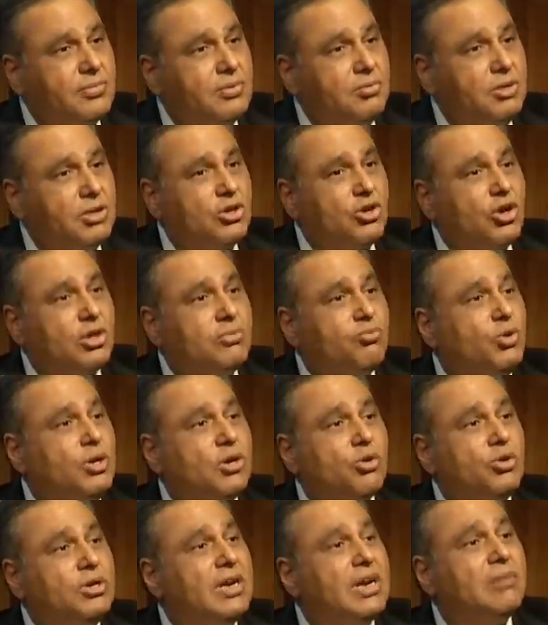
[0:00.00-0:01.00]
because we
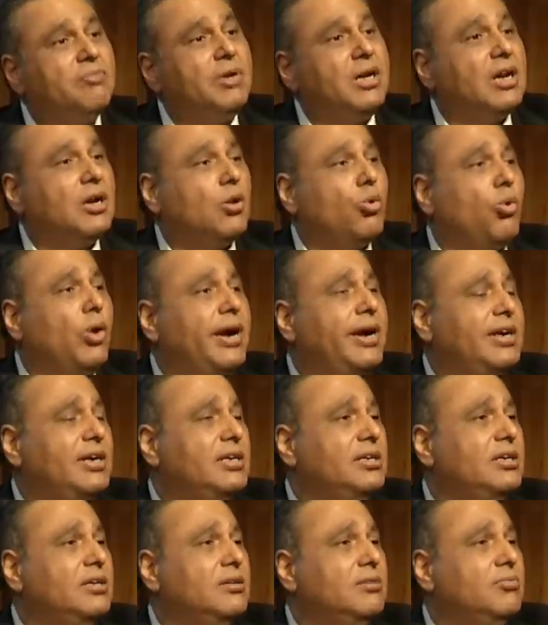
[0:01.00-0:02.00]
could not be
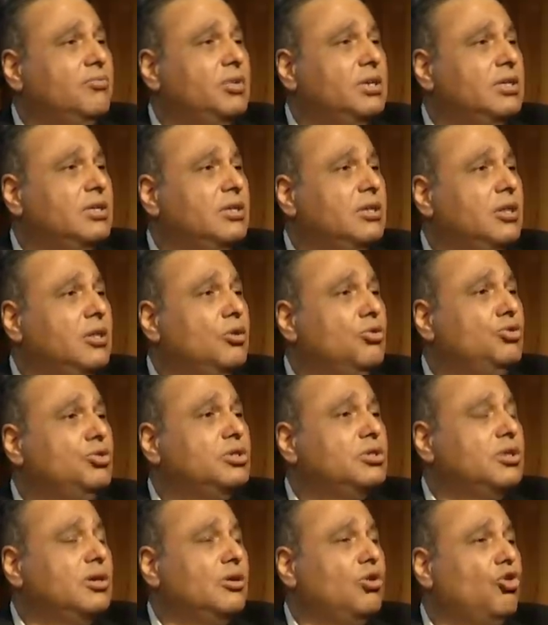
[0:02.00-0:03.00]
acquired with
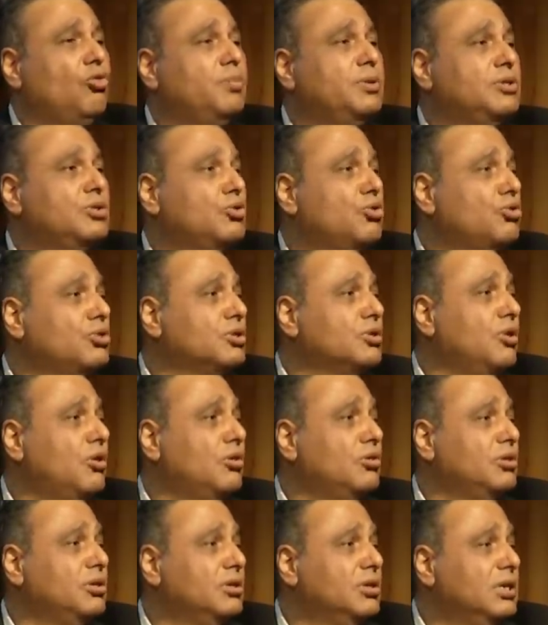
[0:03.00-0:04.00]
loose open source
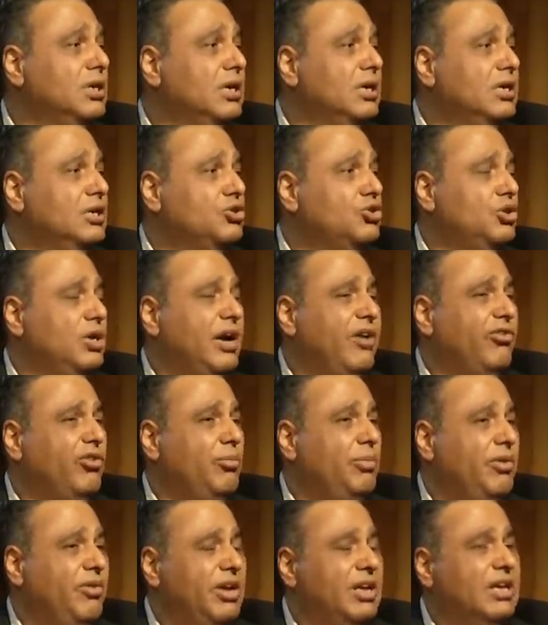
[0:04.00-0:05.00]
code. So you have
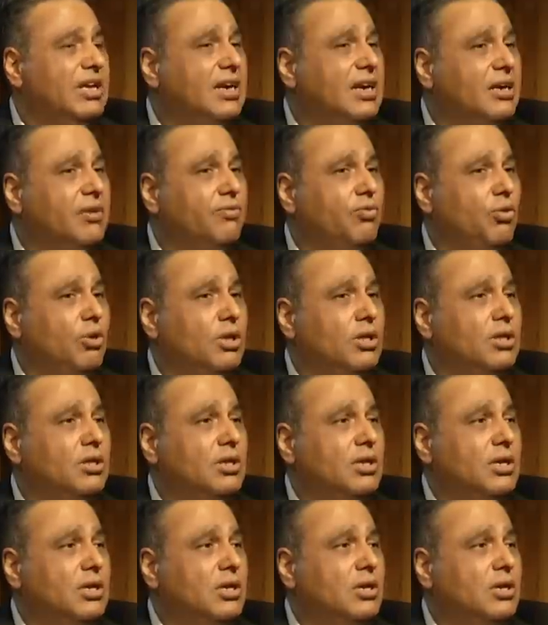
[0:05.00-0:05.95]
to be very careful.